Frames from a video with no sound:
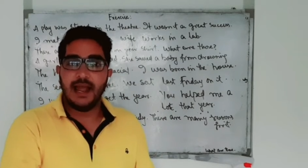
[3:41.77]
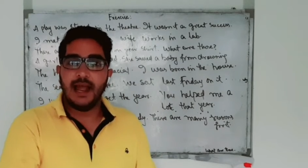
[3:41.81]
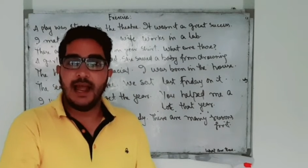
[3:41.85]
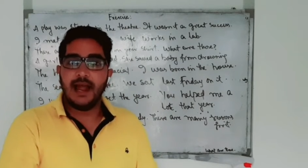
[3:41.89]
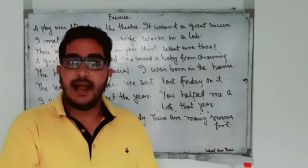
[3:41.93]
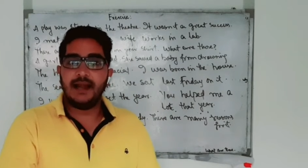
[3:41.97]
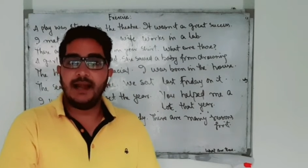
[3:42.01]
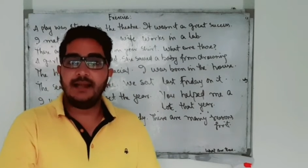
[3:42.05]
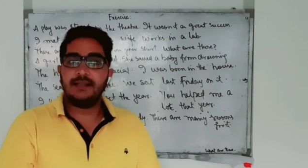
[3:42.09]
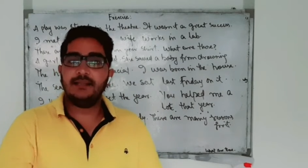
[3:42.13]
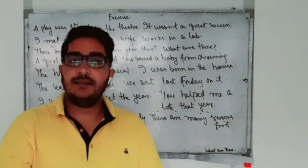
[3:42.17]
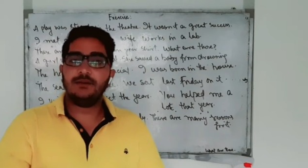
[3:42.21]

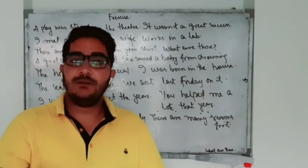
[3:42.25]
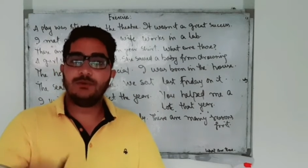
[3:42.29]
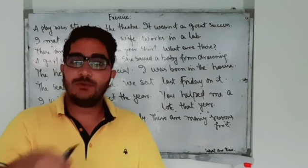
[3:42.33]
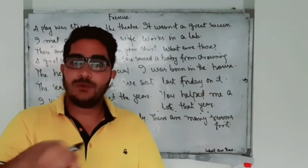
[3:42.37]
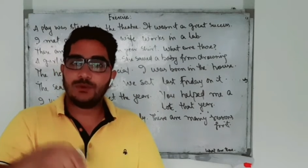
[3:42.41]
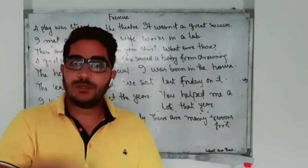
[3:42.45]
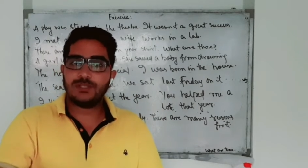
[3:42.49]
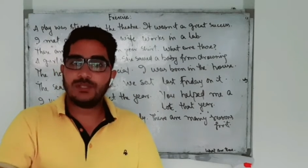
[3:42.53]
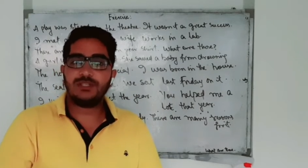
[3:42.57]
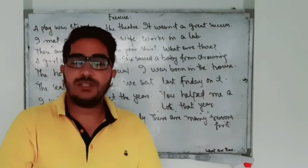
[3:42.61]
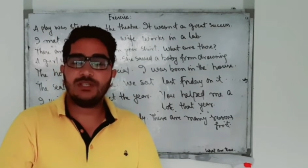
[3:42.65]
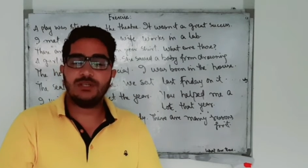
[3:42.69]
And the
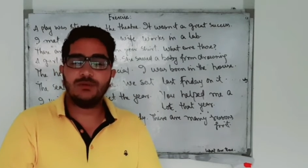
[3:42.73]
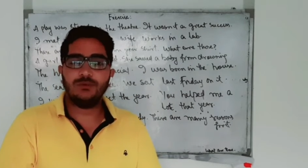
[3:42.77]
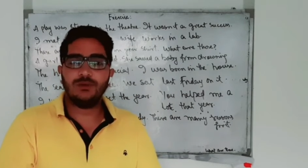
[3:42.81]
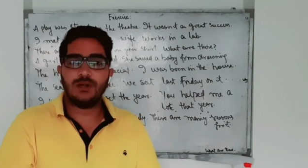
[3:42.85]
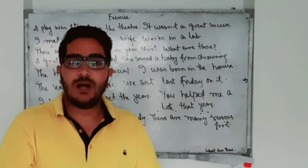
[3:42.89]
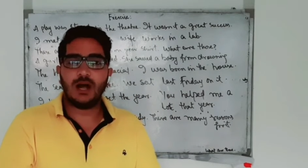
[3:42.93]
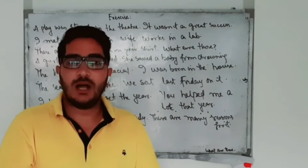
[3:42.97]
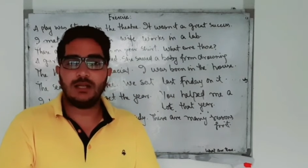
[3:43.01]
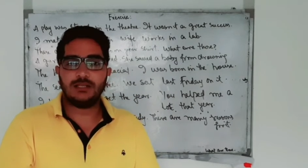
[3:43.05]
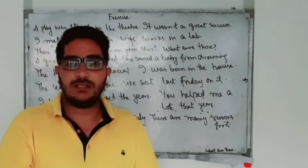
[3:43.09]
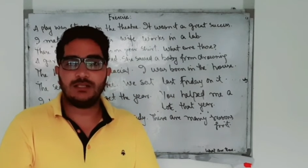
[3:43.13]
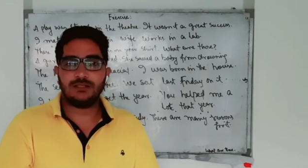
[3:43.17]
question would
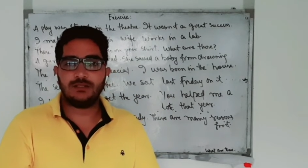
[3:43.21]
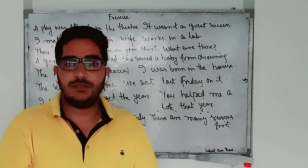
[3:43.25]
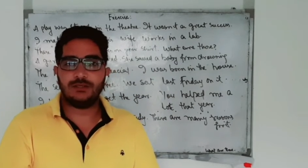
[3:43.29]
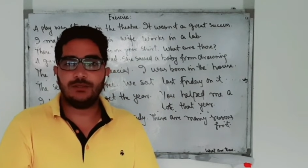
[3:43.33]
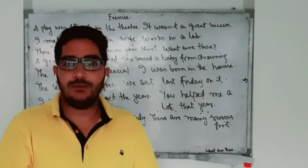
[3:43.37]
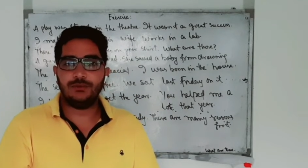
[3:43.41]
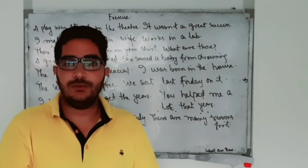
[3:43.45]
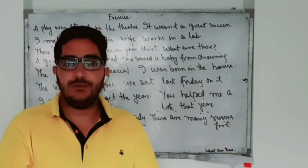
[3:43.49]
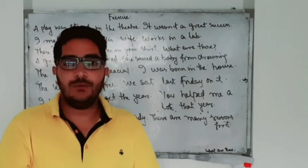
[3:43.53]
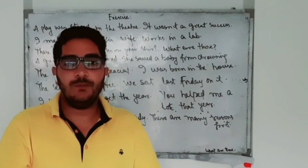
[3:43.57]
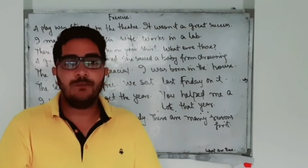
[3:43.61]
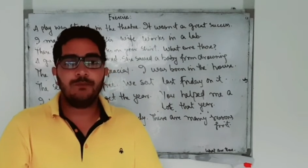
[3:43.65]
ask
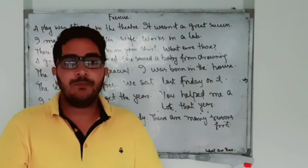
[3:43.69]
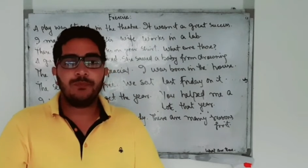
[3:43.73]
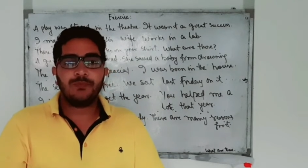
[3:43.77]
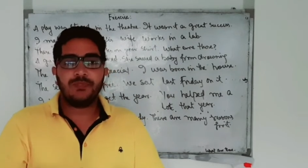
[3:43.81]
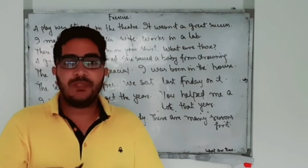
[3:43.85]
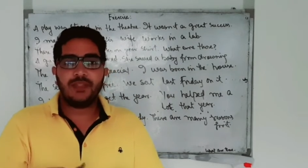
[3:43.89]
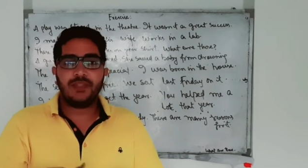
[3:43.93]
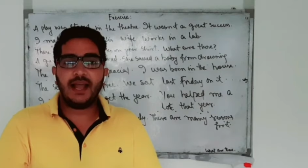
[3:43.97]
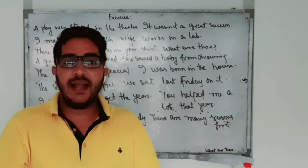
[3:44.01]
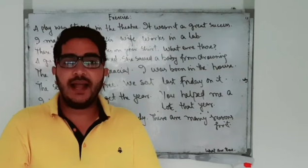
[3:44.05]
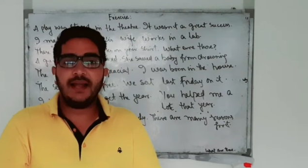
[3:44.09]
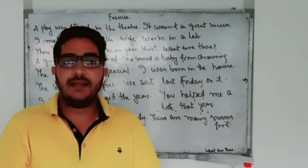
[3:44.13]
you
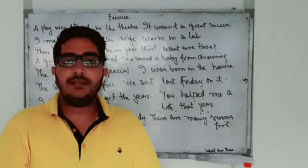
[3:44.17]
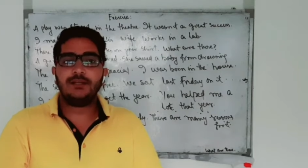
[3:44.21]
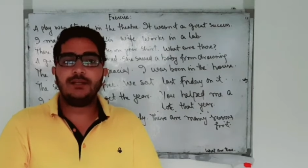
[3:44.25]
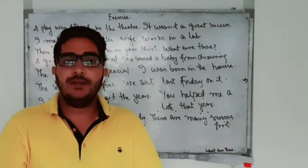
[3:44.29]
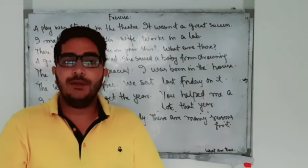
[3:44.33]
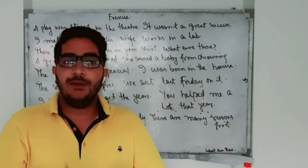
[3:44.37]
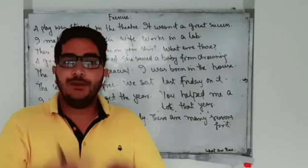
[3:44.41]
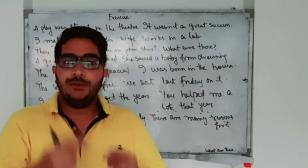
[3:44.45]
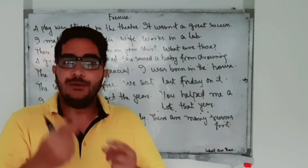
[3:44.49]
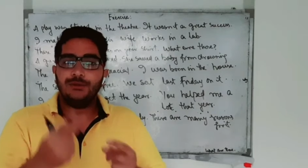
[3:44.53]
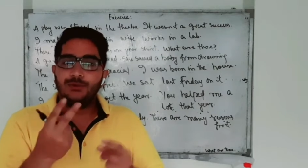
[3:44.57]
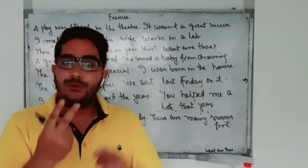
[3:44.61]
that
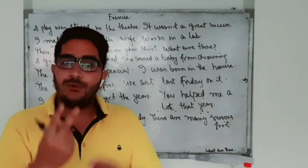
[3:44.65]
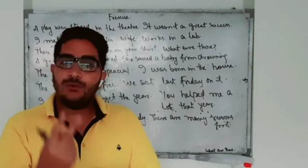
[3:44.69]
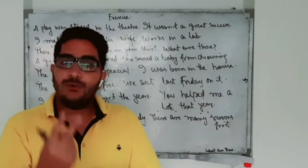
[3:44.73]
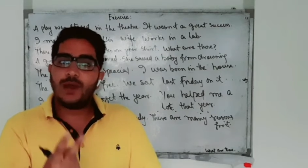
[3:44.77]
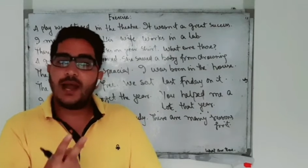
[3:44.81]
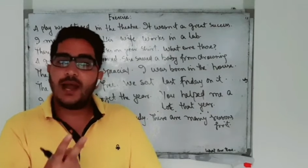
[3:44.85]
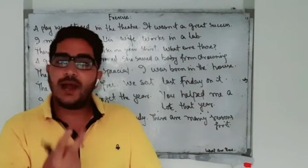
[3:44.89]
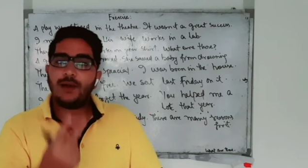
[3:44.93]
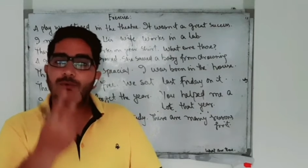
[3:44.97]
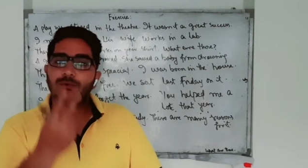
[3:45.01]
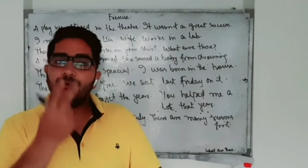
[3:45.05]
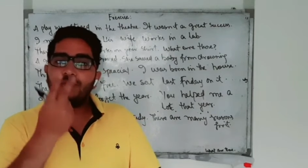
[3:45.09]
you
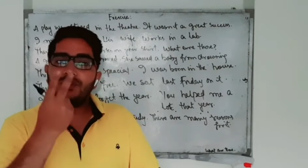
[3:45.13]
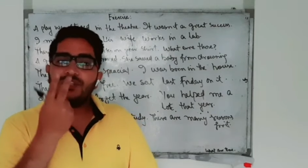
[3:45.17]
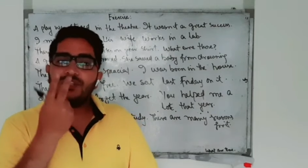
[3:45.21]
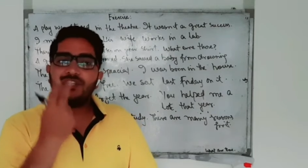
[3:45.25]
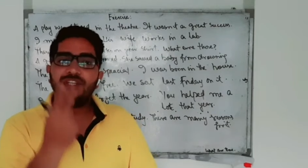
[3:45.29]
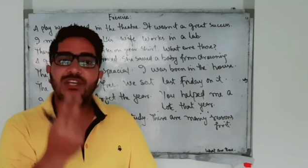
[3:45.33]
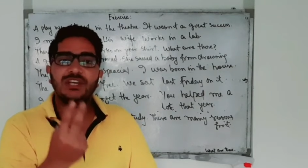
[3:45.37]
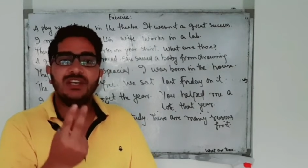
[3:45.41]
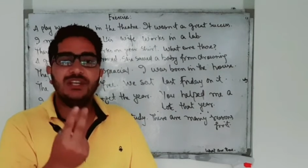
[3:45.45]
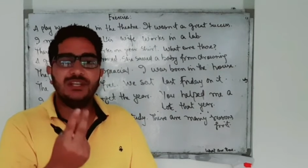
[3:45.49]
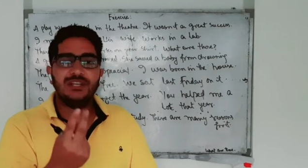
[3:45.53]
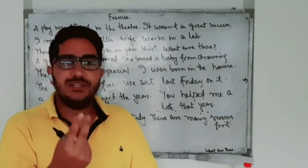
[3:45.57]
have to
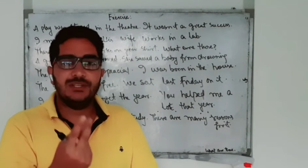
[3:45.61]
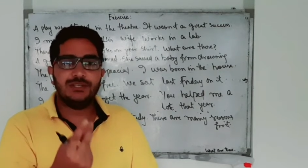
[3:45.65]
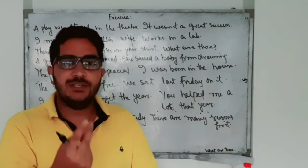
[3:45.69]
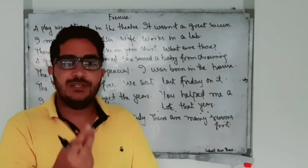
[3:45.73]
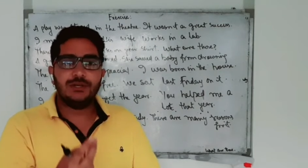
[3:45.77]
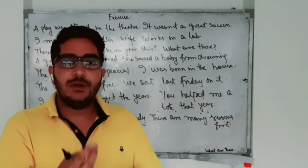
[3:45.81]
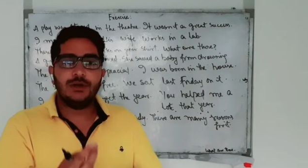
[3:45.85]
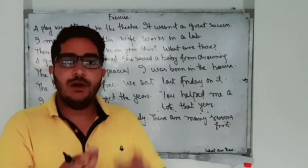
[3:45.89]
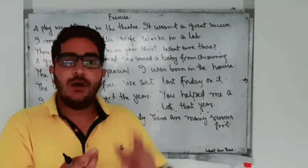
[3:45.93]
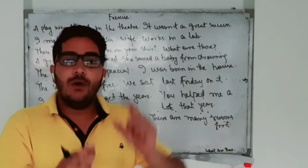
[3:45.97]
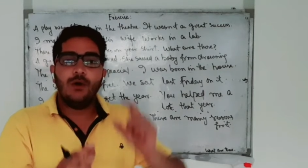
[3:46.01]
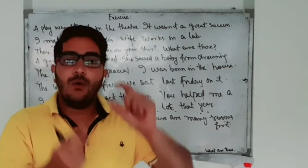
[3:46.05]
change
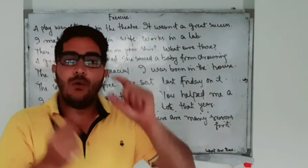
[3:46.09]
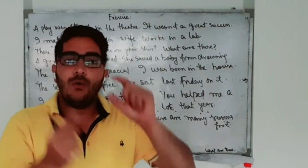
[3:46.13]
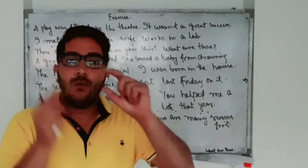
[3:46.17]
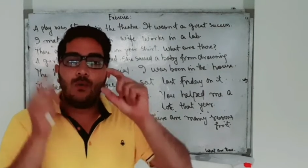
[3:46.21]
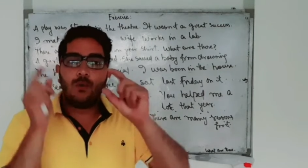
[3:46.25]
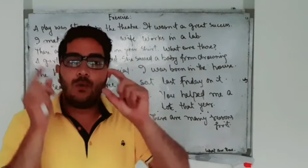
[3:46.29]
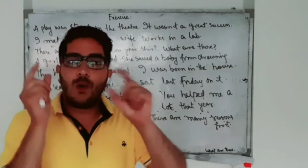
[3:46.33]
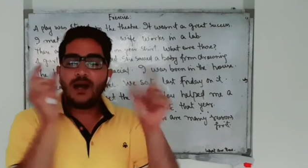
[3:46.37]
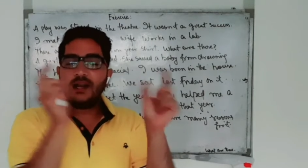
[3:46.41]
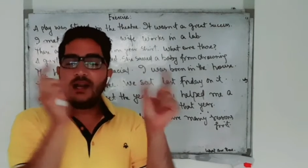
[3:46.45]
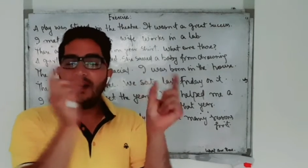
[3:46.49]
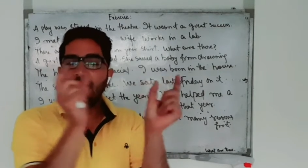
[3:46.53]

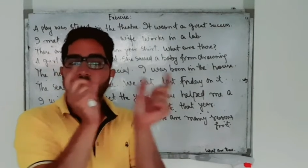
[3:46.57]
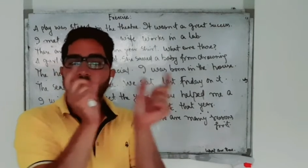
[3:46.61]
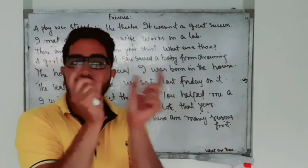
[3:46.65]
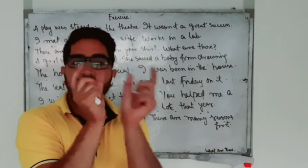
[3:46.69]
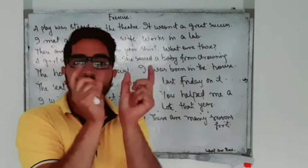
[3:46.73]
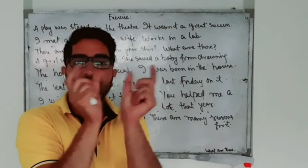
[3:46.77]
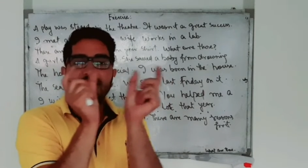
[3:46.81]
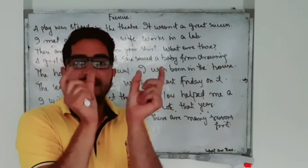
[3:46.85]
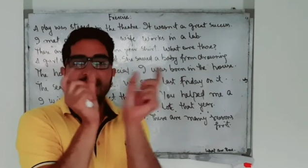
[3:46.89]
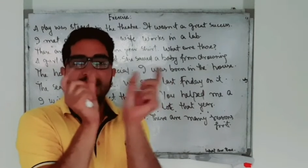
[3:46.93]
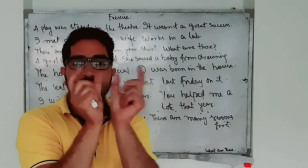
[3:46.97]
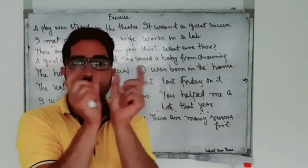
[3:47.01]
one of the
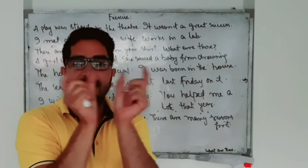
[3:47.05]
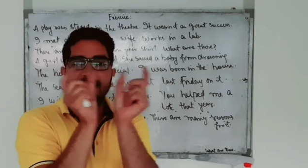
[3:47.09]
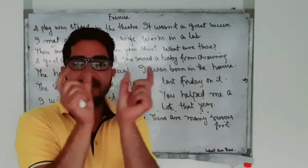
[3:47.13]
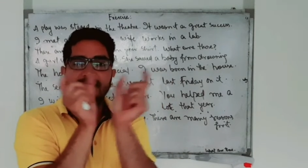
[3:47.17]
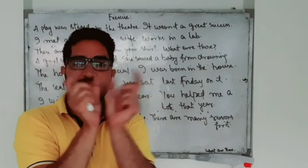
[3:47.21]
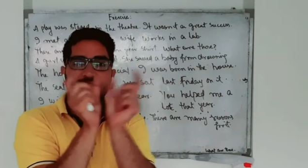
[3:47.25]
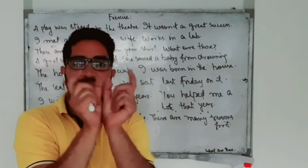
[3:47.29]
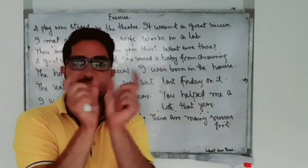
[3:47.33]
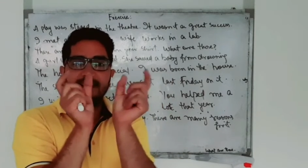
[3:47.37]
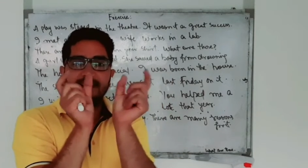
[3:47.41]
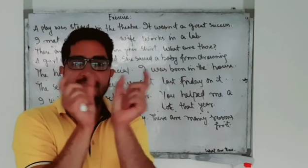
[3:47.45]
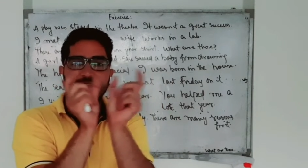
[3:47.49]

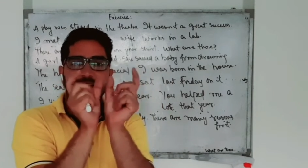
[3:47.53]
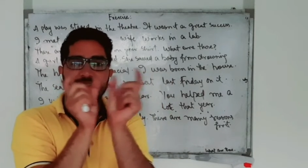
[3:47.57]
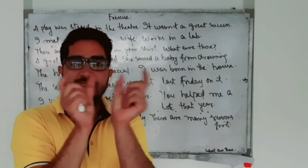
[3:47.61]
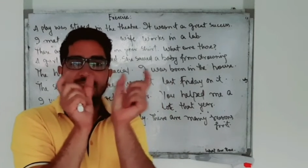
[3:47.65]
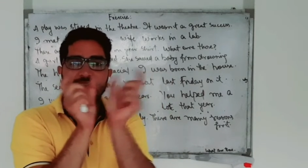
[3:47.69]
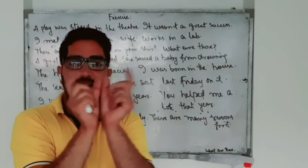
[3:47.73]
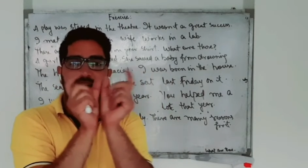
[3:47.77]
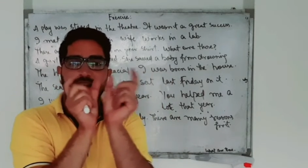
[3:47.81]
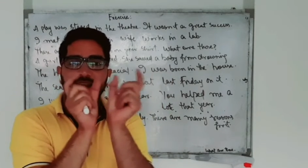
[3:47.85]
sentences